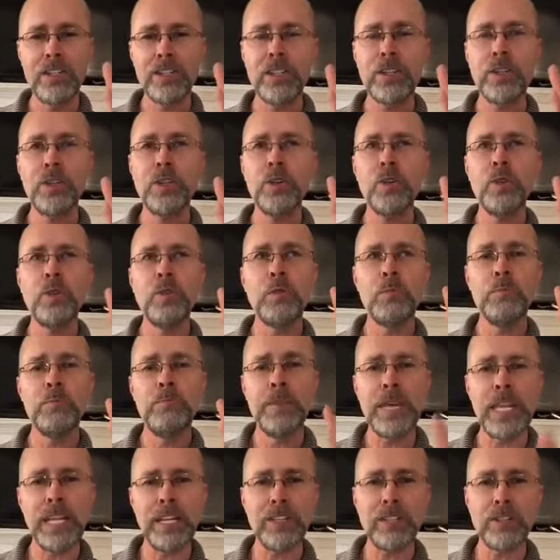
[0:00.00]
to
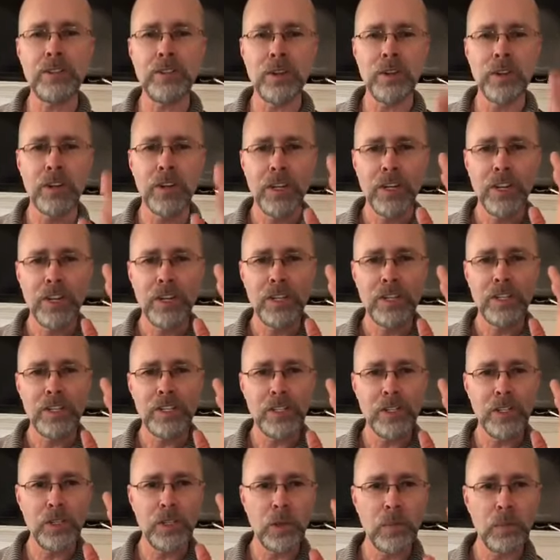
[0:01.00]
minister
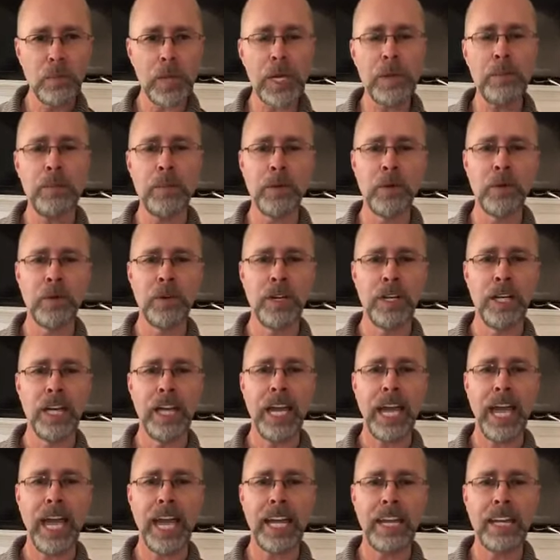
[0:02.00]
to the people
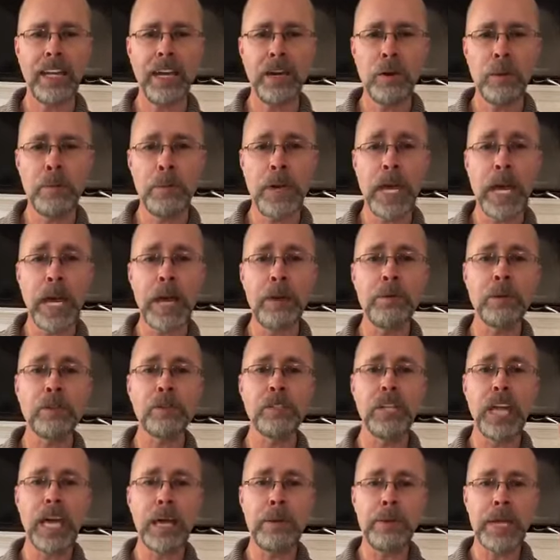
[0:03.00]
and they were be
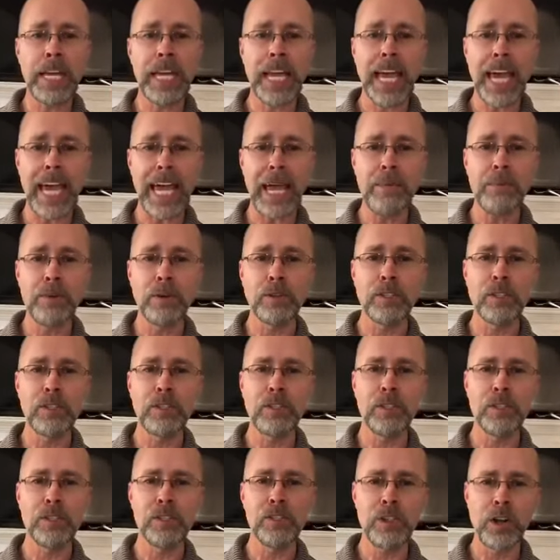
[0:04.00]
able, being able
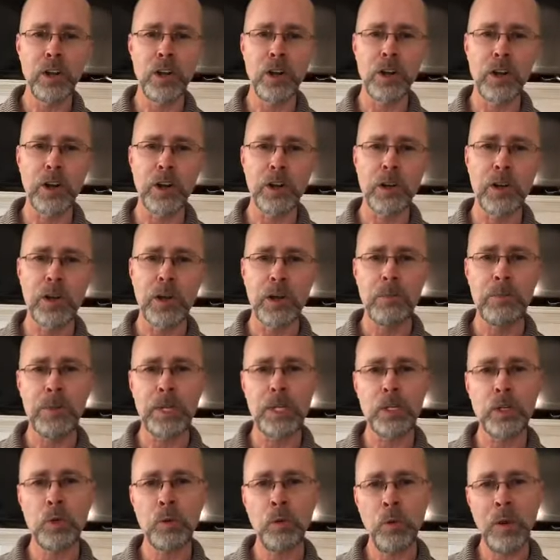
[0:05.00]
to discern
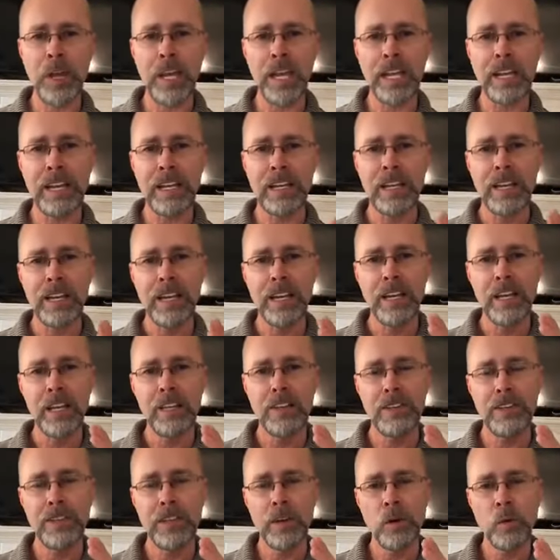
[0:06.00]
between
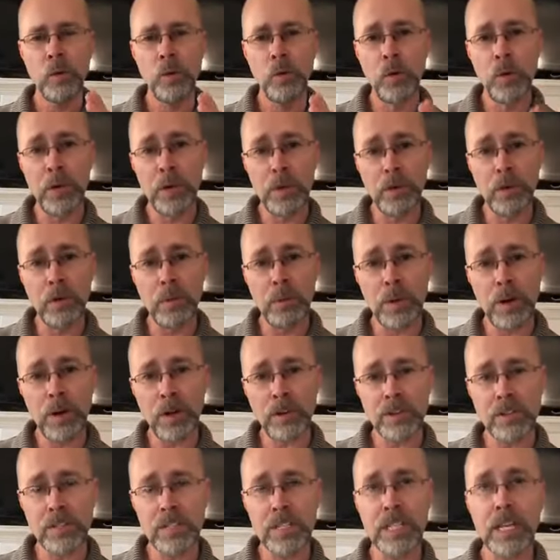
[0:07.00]
the real
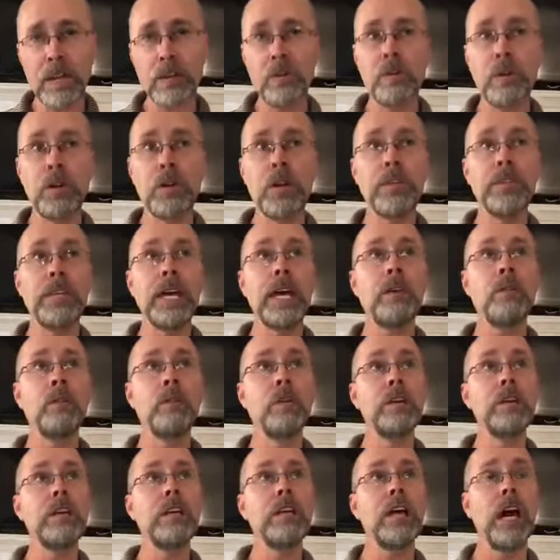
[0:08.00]
person that, re- that
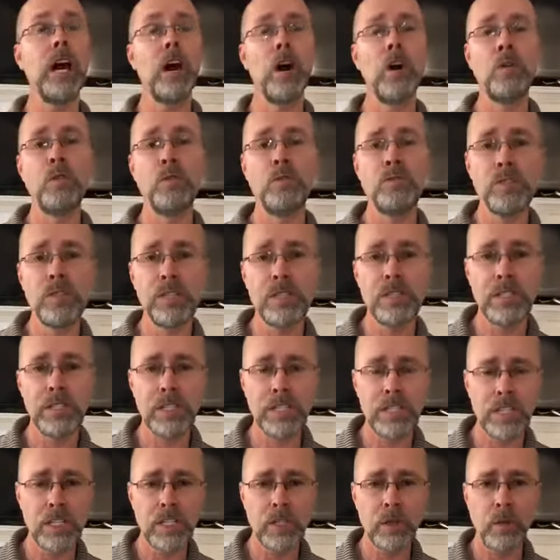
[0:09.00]
really owns
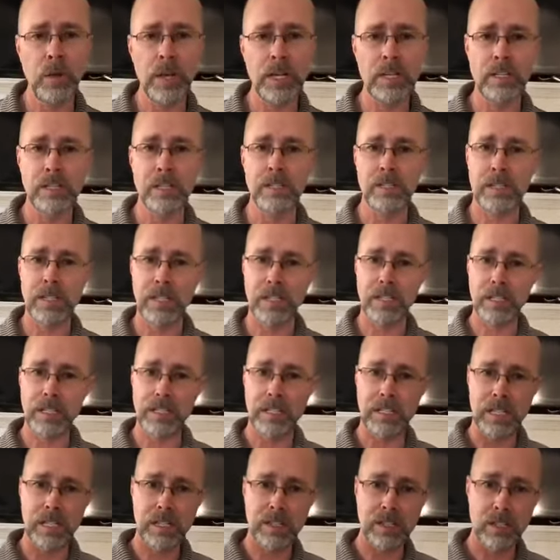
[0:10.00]
the situation, such
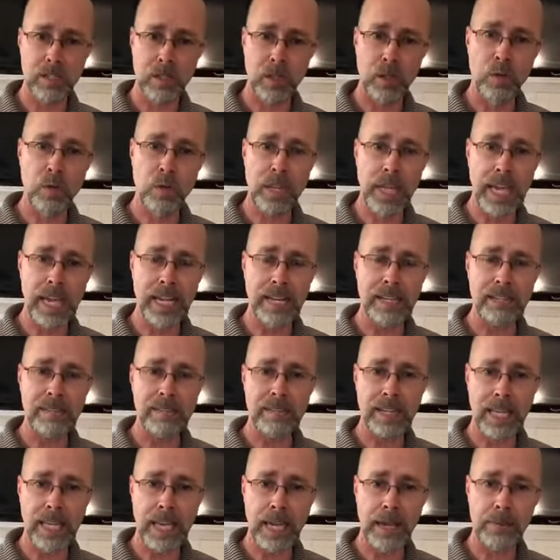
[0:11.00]
as these two
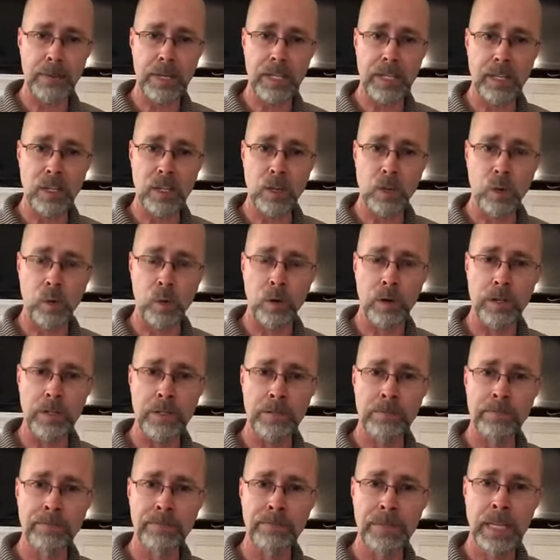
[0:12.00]
ladies that came into the court.